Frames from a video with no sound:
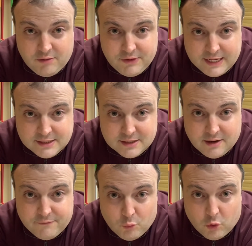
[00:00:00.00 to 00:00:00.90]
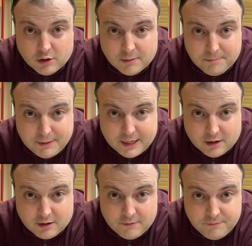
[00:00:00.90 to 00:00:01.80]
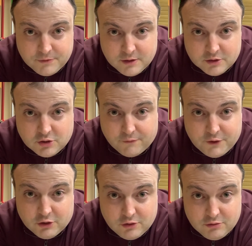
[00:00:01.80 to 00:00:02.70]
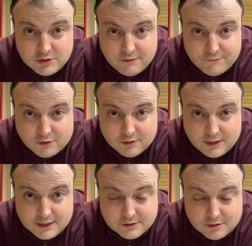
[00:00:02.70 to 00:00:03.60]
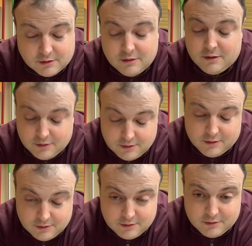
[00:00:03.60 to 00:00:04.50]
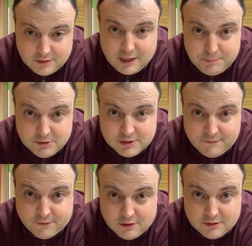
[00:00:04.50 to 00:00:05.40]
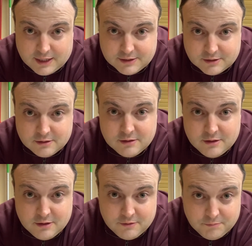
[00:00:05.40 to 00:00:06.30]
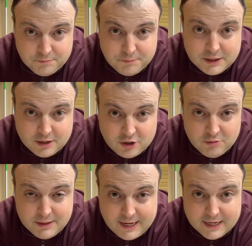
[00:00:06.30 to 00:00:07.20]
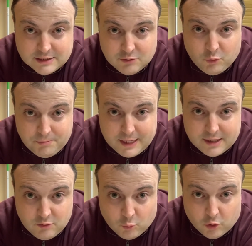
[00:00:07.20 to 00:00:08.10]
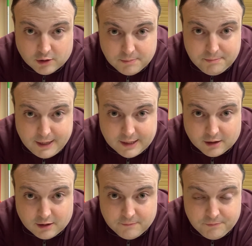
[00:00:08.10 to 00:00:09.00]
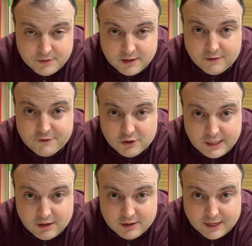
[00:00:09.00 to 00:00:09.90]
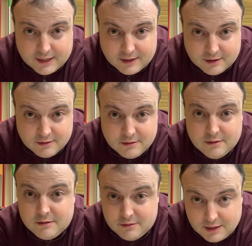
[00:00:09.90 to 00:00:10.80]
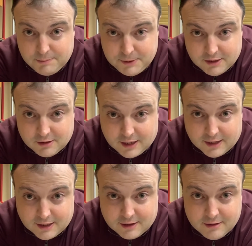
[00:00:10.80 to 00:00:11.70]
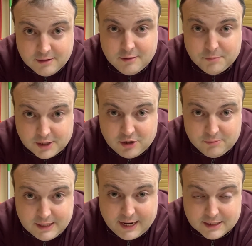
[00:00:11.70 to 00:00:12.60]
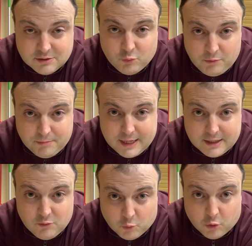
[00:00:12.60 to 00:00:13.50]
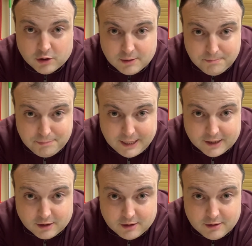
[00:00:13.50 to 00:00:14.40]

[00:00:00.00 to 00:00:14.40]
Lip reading: of that stuff work better. So if you're using fertilizer, keep using fertilizer, but the humic acid will make it work better. If you're irrigating, keep irrigating, but humic acid will make it work better.